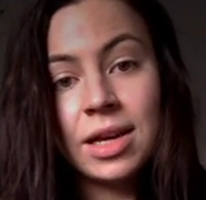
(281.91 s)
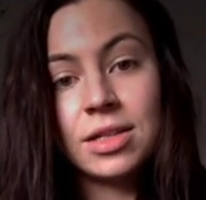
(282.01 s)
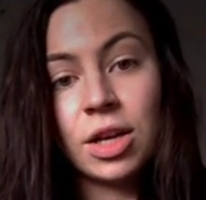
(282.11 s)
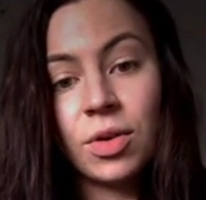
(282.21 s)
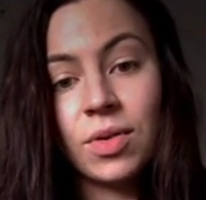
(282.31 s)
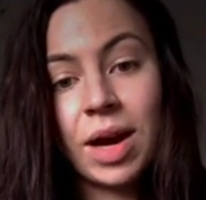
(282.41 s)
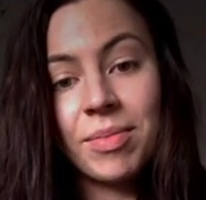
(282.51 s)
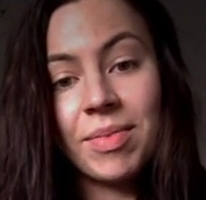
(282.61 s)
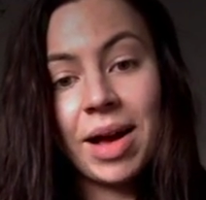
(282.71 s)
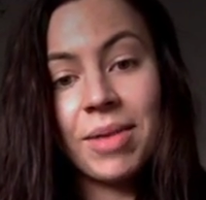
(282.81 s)
So
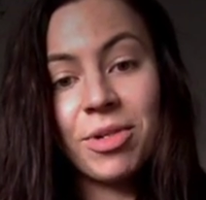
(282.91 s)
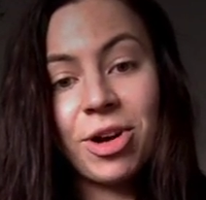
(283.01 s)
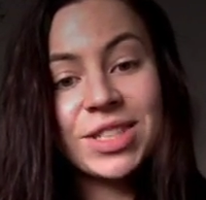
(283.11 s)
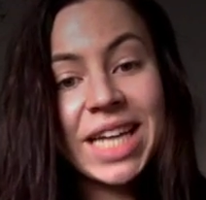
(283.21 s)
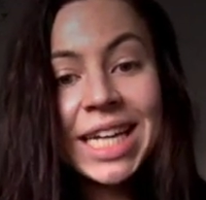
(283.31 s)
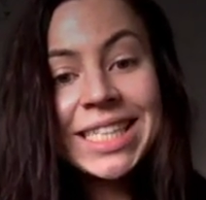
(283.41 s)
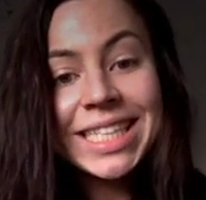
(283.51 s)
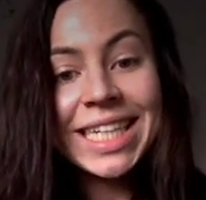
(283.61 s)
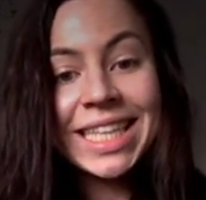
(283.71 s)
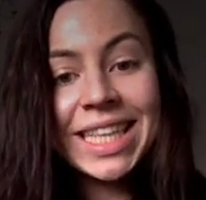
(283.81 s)
I'm, I'm content
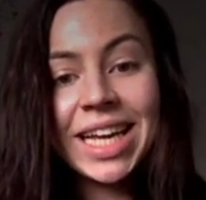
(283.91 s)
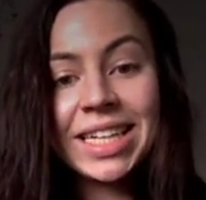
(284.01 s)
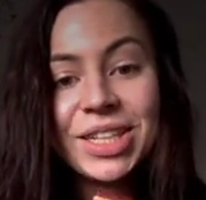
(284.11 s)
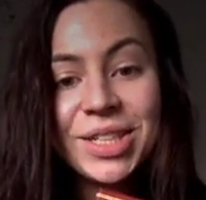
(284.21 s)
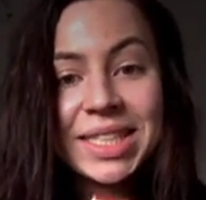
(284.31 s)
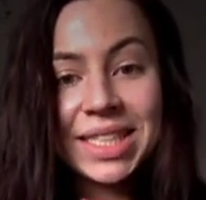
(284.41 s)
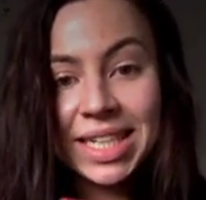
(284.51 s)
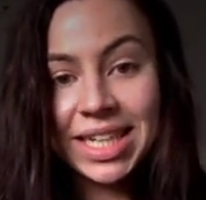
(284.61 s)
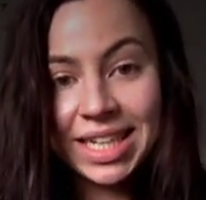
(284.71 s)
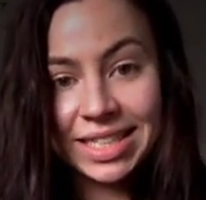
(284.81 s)
in that
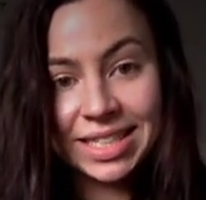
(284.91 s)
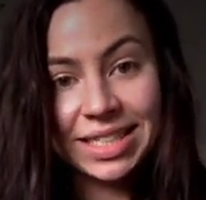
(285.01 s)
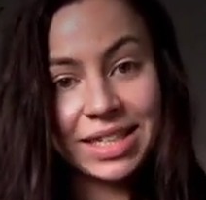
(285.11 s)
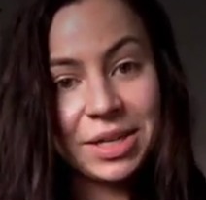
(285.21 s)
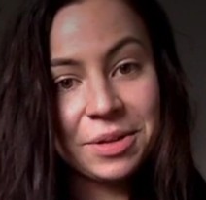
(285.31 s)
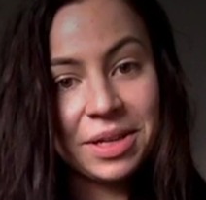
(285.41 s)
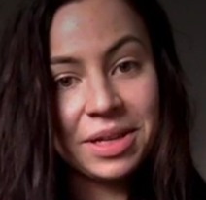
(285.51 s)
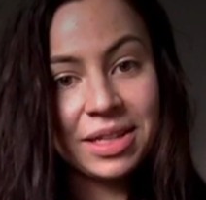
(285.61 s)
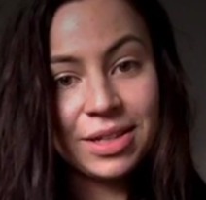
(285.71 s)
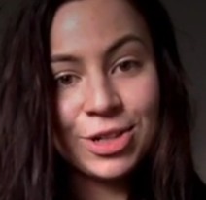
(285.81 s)
Hunslet is, you know,
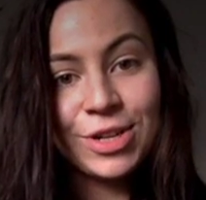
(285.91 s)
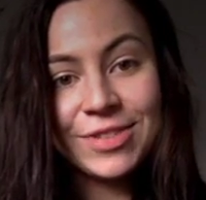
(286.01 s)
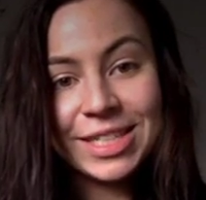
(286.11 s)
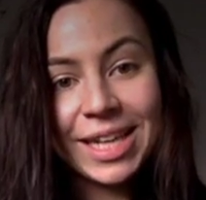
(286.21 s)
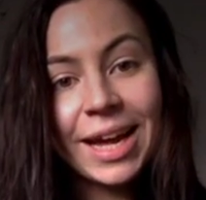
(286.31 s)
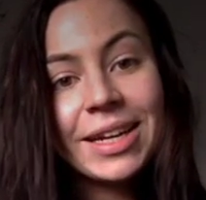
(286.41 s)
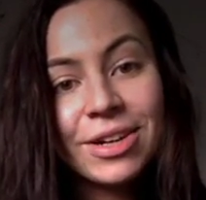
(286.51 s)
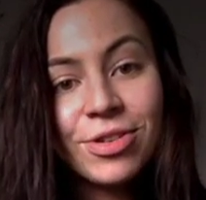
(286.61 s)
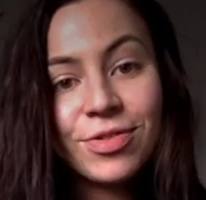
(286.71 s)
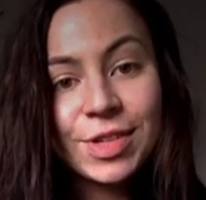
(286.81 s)
the, the chief
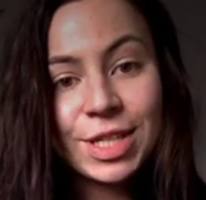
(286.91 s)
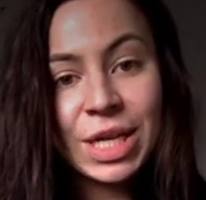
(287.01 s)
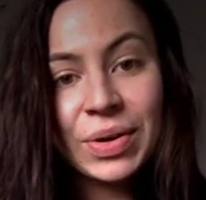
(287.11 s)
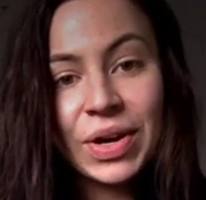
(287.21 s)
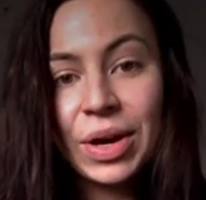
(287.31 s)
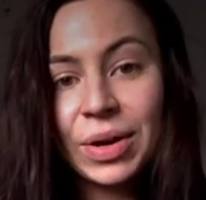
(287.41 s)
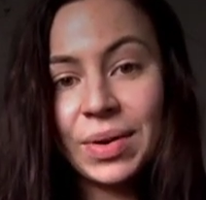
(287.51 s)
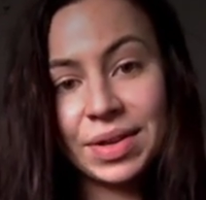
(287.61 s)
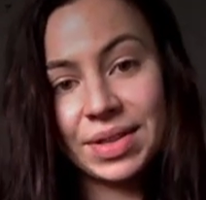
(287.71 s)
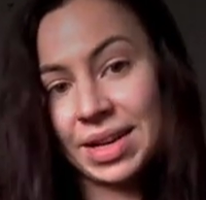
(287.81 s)
designer of this loco
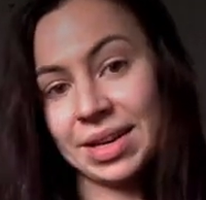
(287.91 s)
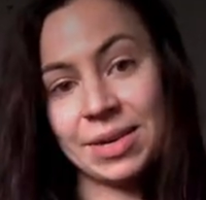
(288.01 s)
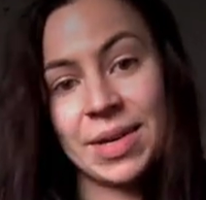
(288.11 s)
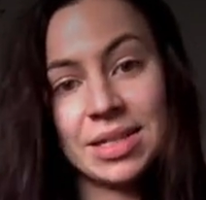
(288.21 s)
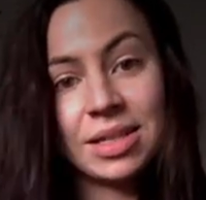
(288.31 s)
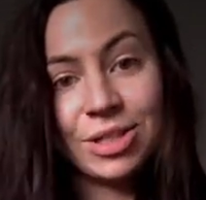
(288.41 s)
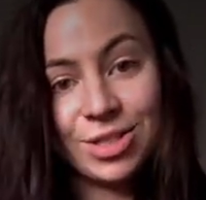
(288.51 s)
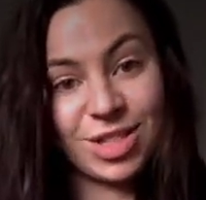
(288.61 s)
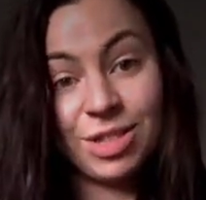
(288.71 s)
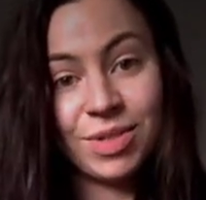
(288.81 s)
and that he basically
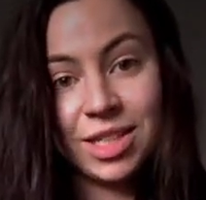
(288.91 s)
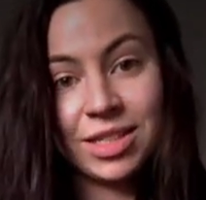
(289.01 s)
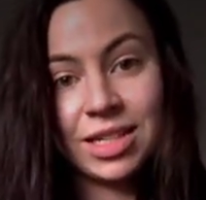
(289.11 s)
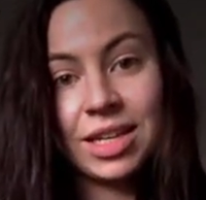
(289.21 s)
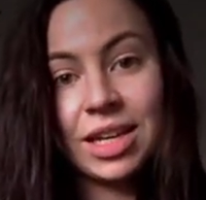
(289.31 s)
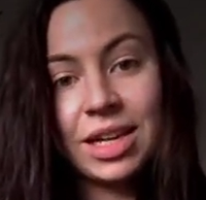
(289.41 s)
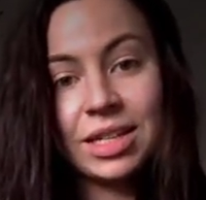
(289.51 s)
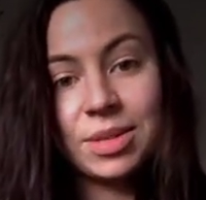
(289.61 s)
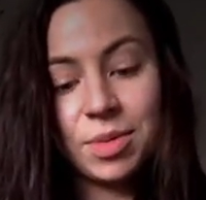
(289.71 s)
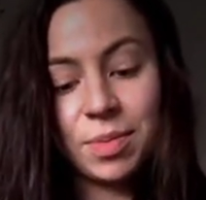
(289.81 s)
just commissioned it
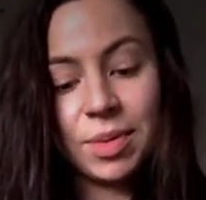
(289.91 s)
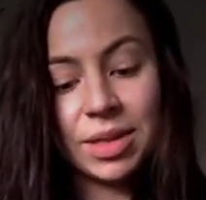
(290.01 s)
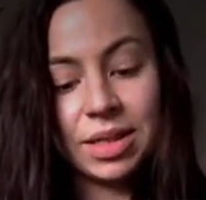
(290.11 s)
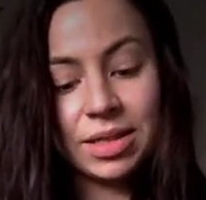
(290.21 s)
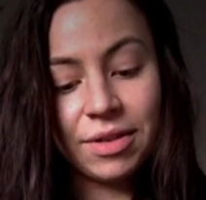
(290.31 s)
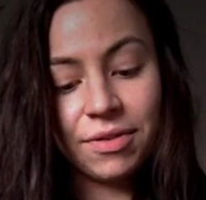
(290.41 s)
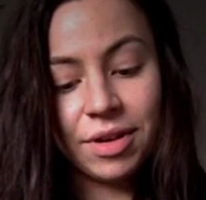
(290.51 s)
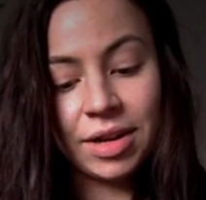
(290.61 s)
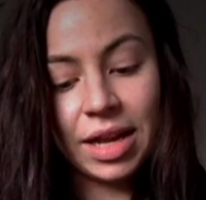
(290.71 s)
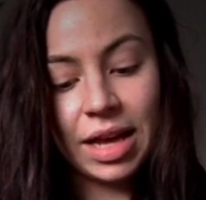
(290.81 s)
to be built at
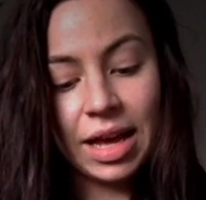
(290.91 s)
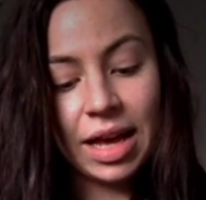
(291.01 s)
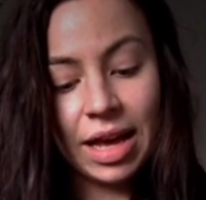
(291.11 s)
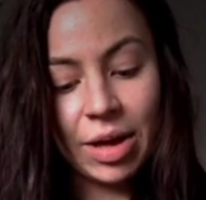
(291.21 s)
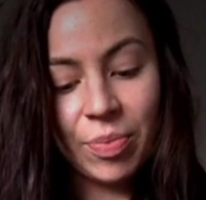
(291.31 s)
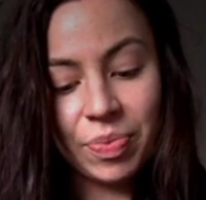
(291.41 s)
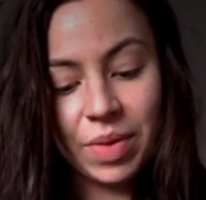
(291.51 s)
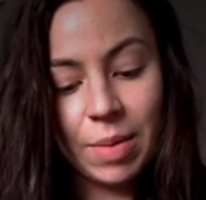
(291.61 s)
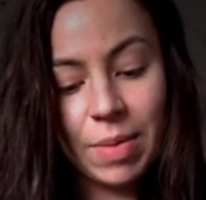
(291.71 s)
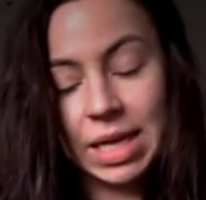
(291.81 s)
different um,
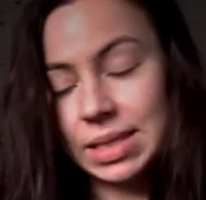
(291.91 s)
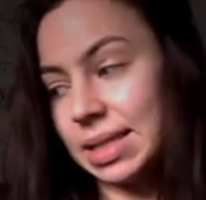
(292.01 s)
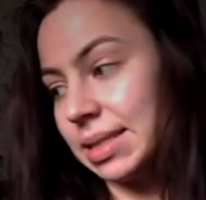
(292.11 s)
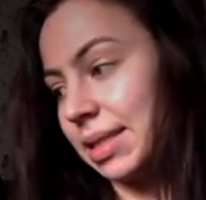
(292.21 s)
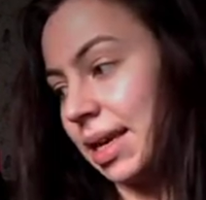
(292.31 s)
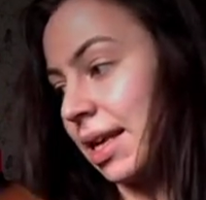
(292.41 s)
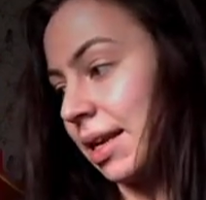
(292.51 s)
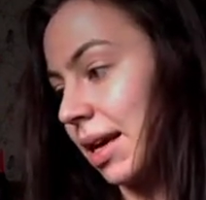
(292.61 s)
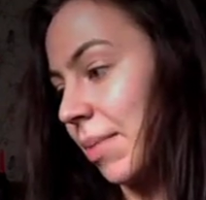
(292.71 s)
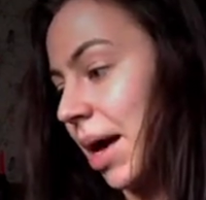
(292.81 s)
places.
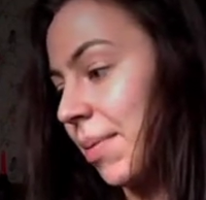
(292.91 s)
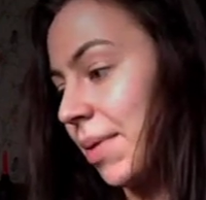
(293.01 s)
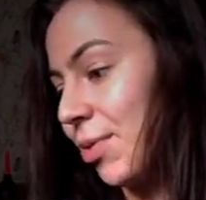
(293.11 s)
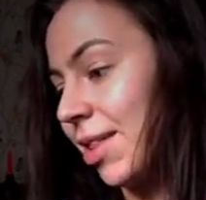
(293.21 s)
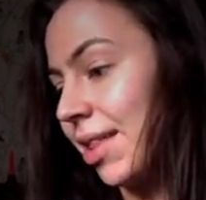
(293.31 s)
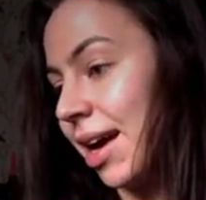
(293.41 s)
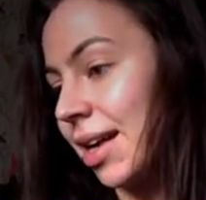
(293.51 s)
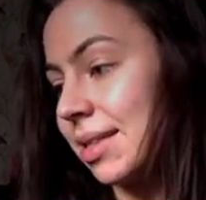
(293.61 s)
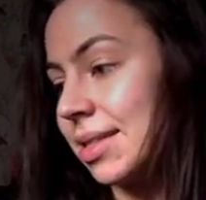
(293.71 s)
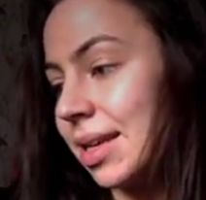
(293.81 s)
And I'm happy with that
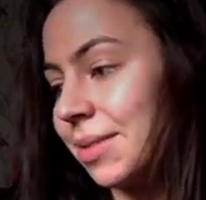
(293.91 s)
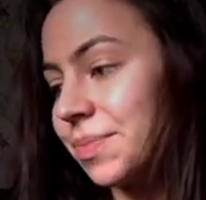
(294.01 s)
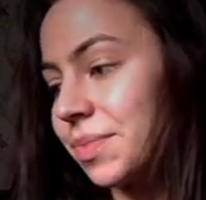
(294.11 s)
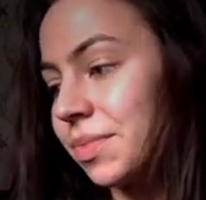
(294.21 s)
answer.